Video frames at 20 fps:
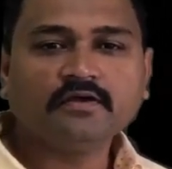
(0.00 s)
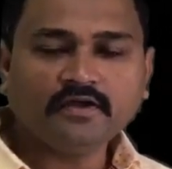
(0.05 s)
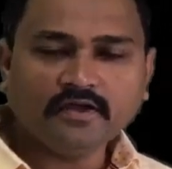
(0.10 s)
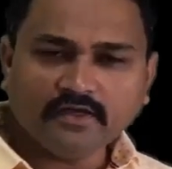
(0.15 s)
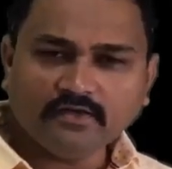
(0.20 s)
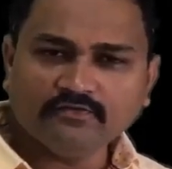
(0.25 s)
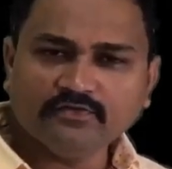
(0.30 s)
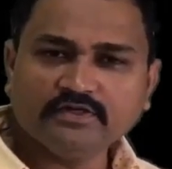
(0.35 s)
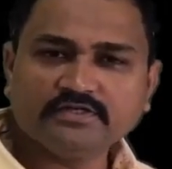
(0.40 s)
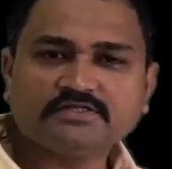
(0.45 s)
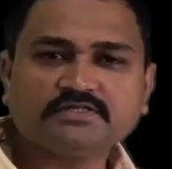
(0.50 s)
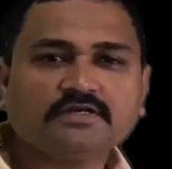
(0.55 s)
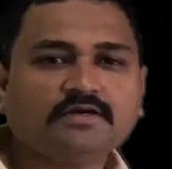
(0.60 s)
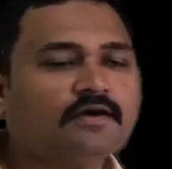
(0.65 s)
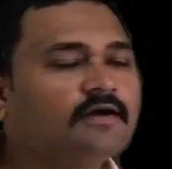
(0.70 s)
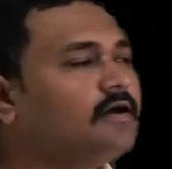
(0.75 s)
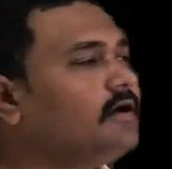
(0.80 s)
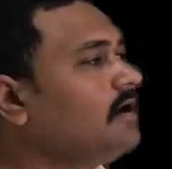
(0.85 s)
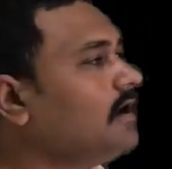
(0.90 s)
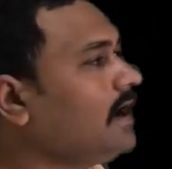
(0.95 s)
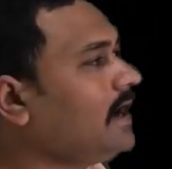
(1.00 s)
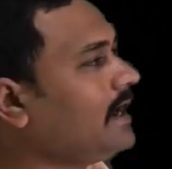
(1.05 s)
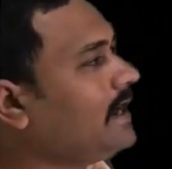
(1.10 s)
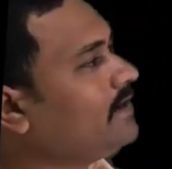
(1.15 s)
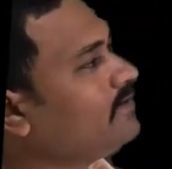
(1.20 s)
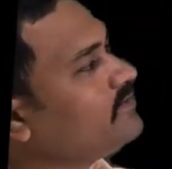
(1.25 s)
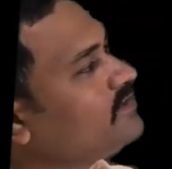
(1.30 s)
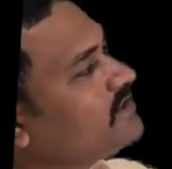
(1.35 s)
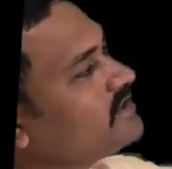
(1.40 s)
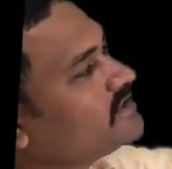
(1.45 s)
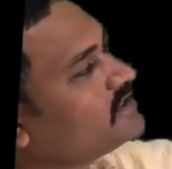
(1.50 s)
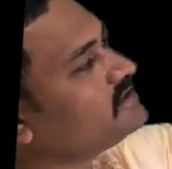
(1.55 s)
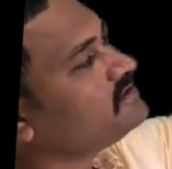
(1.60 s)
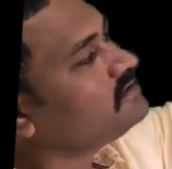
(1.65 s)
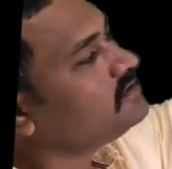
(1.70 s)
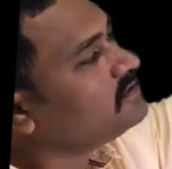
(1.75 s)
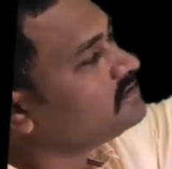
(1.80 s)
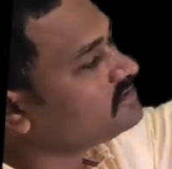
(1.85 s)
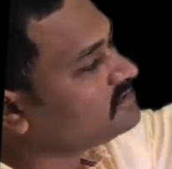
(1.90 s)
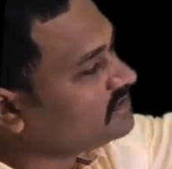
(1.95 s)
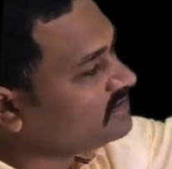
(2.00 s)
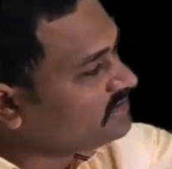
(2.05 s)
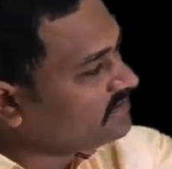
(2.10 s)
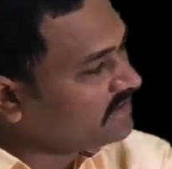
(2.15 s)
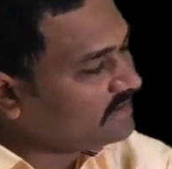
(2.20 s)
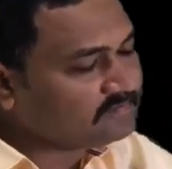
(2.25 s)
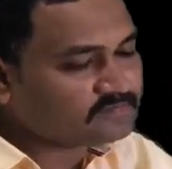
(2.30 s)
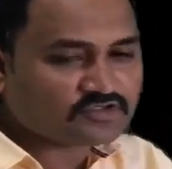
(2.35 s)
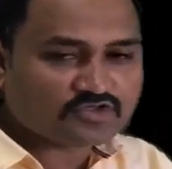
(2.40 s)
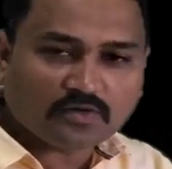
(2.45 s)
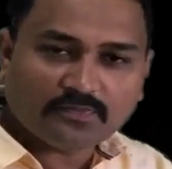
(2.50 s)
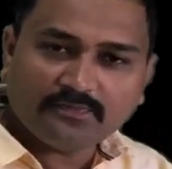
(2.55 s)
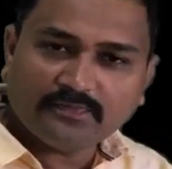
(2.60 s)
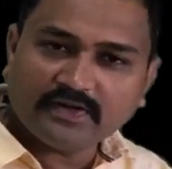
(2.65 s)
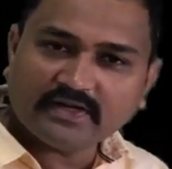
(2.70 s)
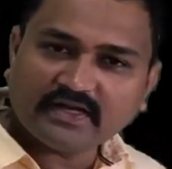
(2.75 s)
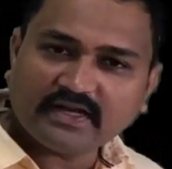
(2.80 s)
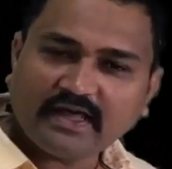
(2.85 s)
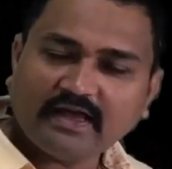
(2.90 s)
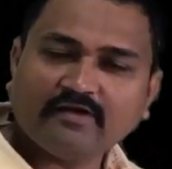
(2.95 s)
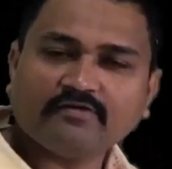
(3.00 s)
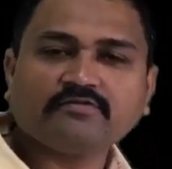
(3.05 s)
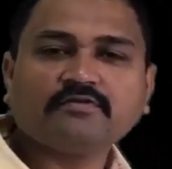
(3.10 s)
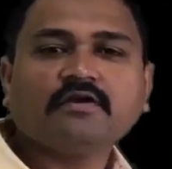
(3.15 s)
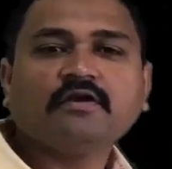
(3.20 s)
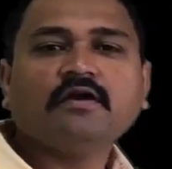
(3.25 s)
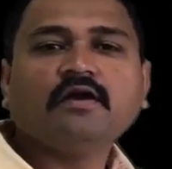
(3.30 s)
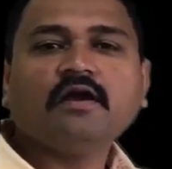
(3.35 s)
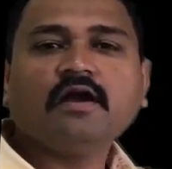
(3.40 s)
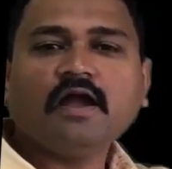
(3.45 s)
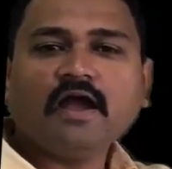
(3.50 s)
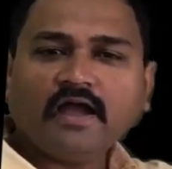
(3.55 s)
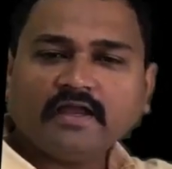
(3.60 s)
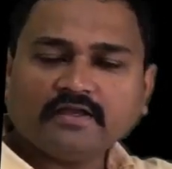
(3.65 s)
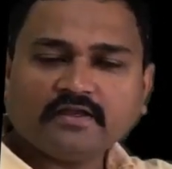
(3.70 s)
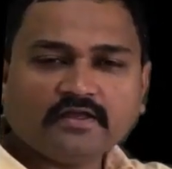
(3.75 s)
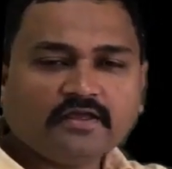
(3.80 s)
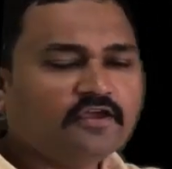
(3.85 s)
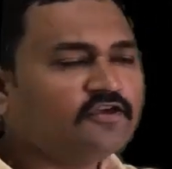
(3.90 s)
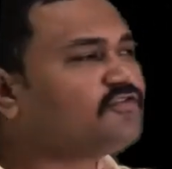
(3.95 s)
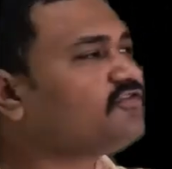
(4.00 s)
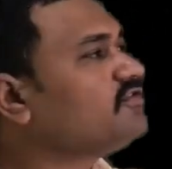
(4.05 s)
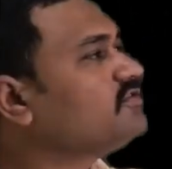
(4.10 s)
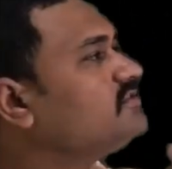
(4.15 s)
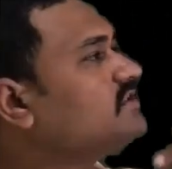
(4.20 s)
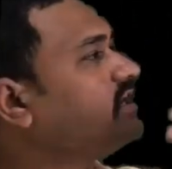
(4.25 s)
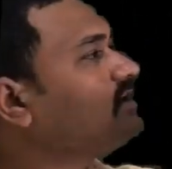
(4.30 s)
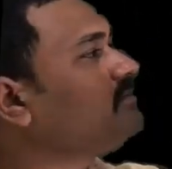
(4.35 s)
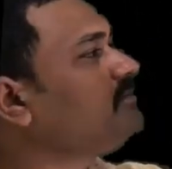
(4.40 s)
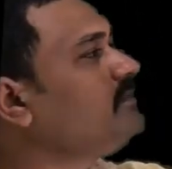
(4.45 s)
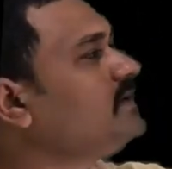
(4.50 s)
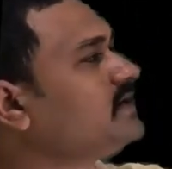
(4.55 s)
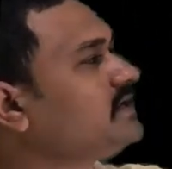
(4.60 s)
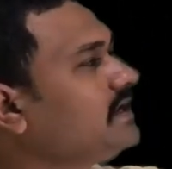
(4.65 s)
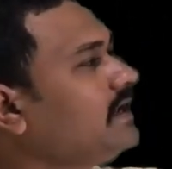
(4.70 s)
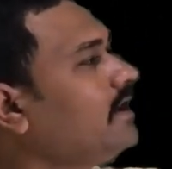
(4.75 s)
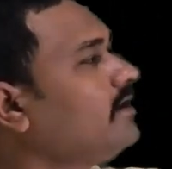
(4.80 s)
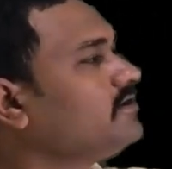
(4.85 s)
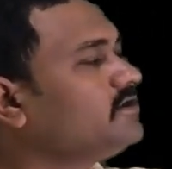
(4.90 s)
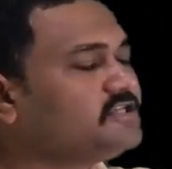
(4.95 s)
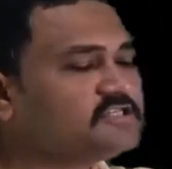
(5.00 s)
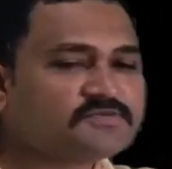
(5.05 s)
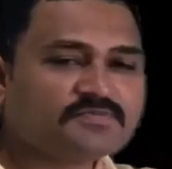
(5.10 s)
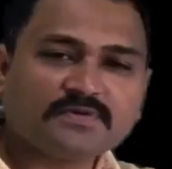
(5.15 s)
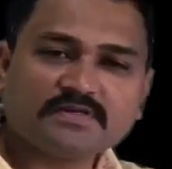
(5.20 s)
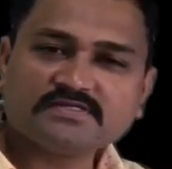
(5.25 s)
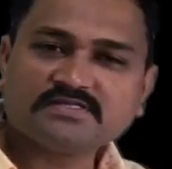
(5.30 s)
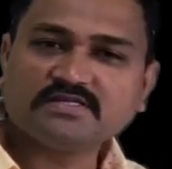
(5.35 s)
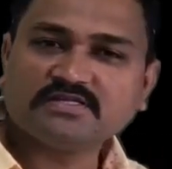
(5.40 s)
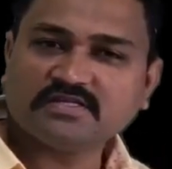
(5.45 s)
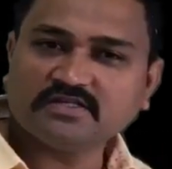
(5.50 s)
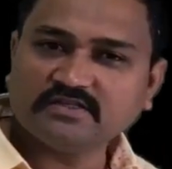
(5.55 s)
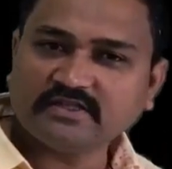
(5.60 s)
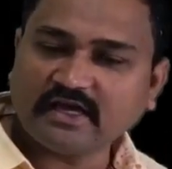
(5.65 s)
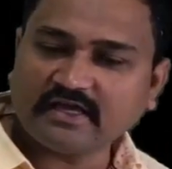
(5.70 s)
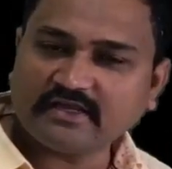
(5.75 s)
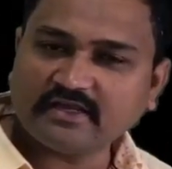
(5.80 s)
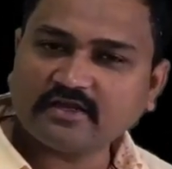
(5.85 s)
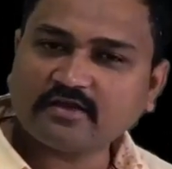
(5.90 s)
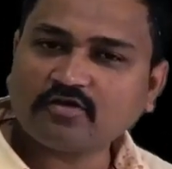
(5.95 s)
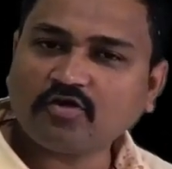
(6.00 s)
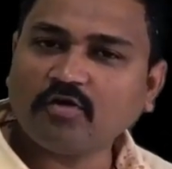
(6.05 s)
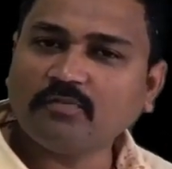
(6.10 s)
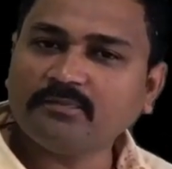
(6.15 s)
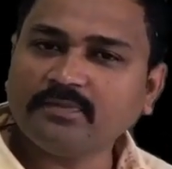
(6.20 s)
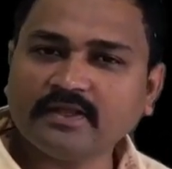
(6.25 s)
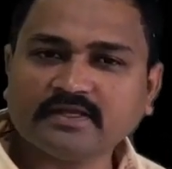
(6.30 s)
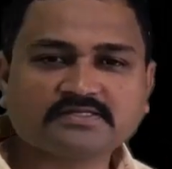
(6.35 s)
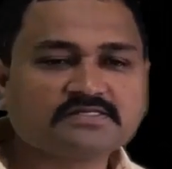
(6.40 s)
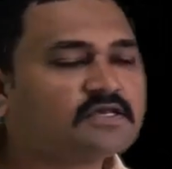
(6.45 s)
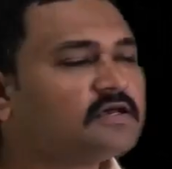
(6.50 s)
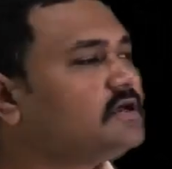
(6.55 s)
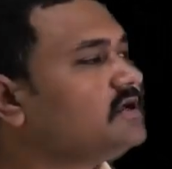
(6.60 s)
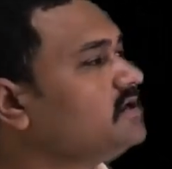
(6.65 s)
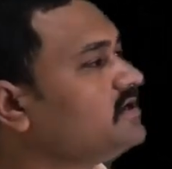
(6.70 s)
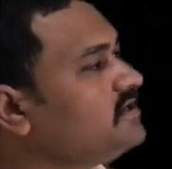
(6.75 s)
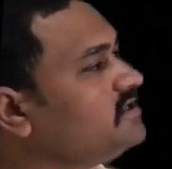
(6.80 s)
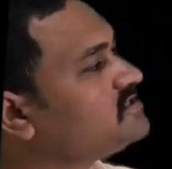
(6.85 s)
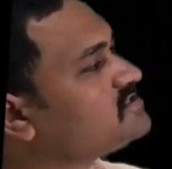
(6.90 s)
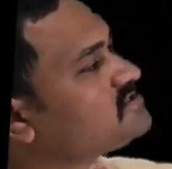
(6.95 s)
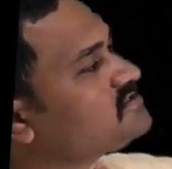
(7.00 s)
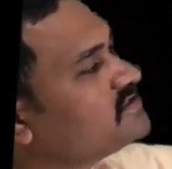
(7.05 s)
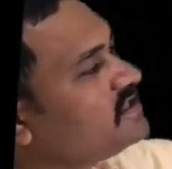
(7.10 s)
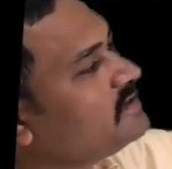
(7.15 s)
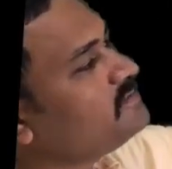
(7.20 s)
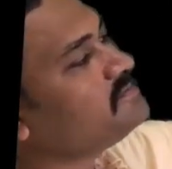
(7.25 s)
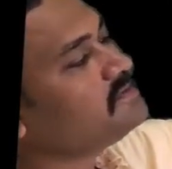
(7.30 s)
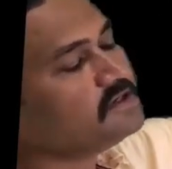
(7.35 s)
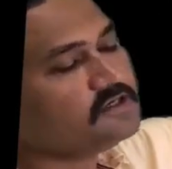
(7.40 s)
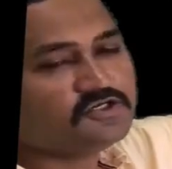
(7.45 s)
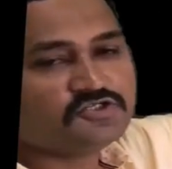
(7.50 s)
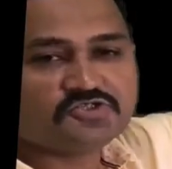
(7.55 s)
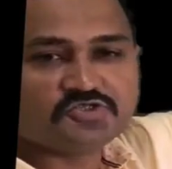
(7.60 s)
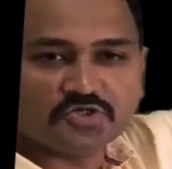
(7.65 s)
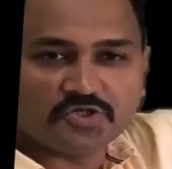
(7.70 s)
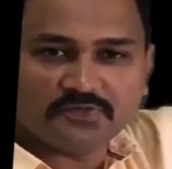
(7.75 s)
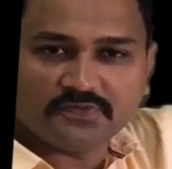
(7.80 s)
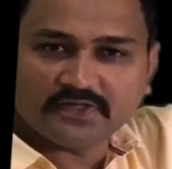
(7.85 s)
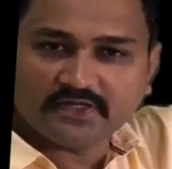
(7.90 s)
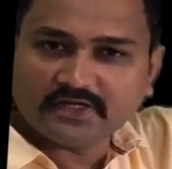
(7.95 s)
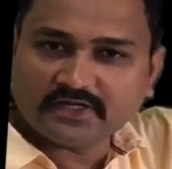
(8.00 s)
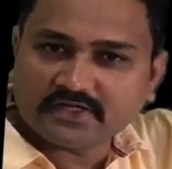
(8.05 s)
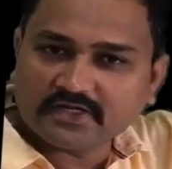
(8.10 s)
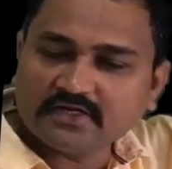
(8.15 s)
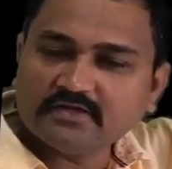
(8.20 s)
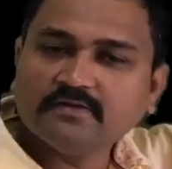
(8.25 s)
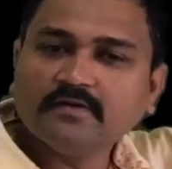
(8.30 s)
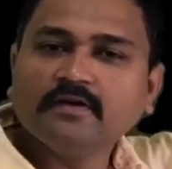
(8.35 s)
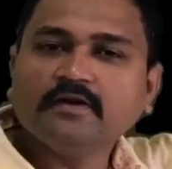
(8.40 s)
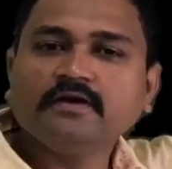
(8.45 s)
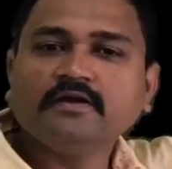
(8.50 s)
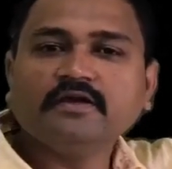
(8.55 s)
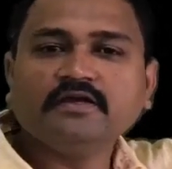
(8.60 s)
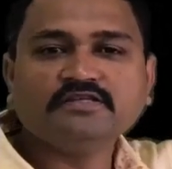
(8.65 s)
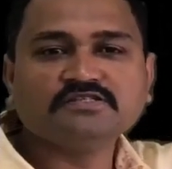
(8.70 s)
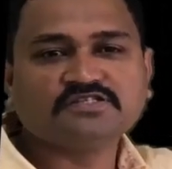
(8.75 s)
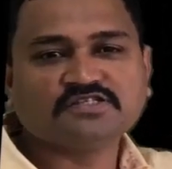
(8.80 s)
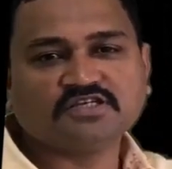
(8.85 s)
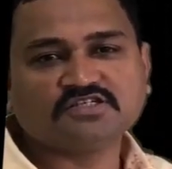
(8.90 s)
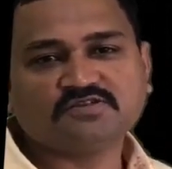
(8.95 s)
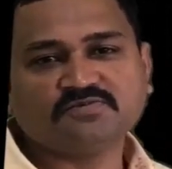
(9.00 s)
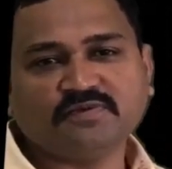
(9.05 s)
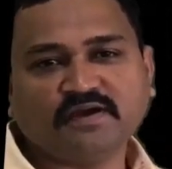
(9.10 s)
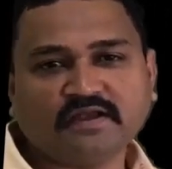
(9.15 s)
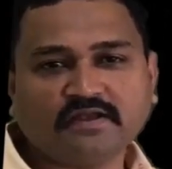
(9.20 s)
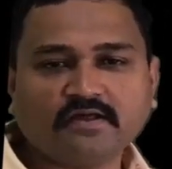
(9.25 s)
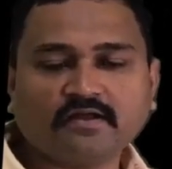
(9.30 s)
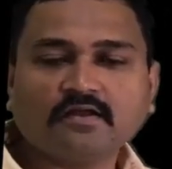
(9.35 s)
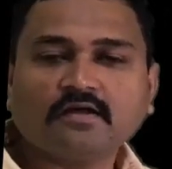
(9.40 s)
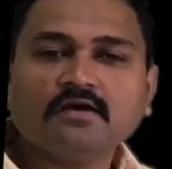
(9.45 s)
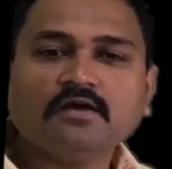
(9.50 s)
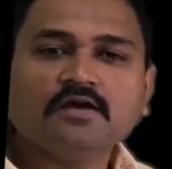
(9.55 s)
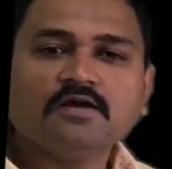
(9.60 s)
in which I have written the names of metal ion, and if that metal ion is present in the anionic complex, its name should be written in such manner.